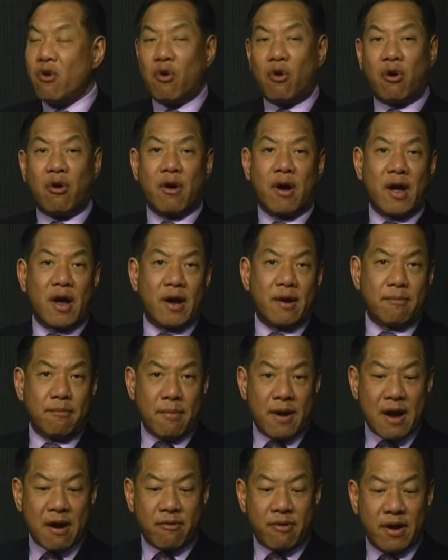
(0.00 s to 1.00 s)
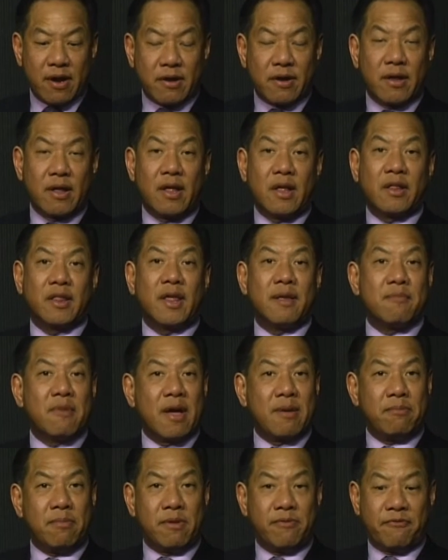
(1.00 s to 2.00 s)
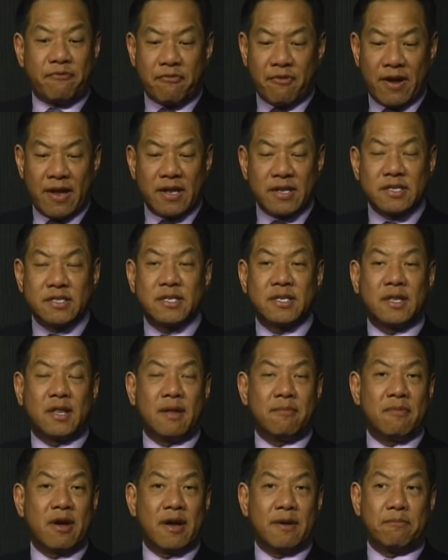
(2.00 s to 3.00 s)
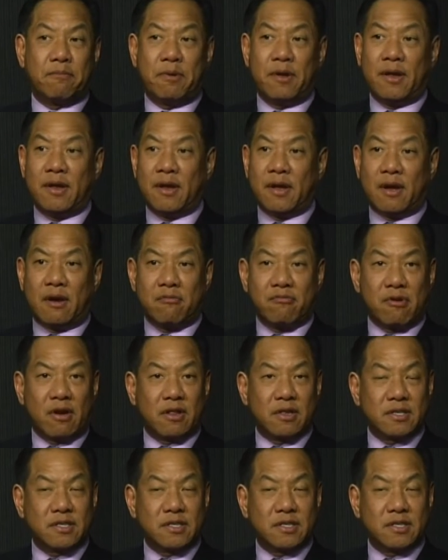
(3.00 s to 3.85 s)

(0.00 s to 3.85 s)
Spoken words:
or aren't married. They might be friends, they might be relatives,